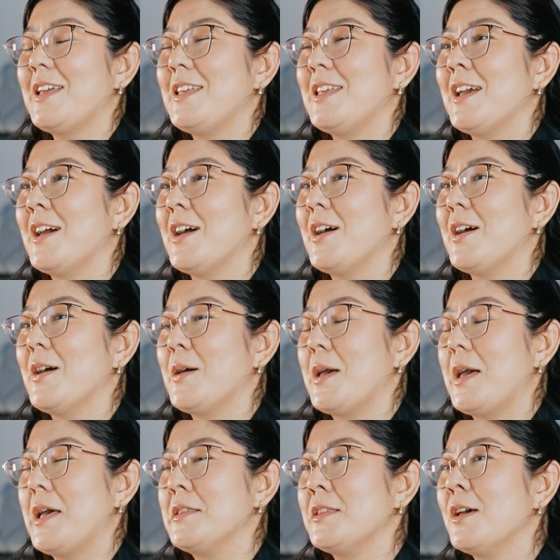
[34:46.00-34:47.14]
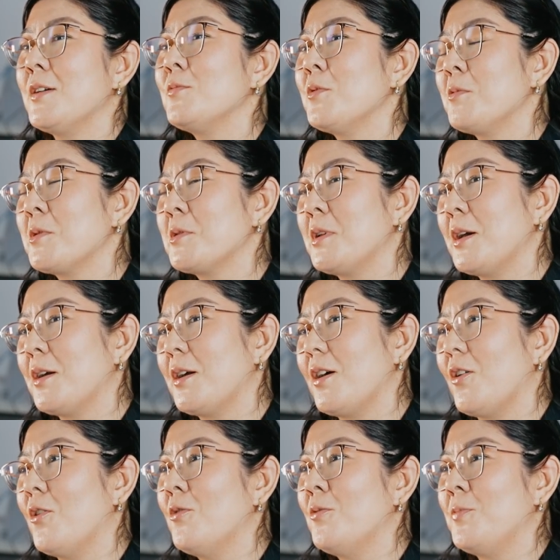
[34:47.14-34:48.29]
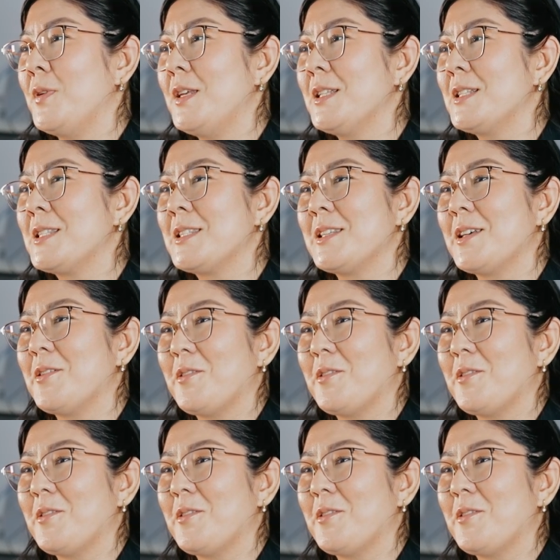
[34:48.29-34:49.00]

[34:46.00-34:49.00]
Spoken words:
Yeah, And then we were like, oh, pizza,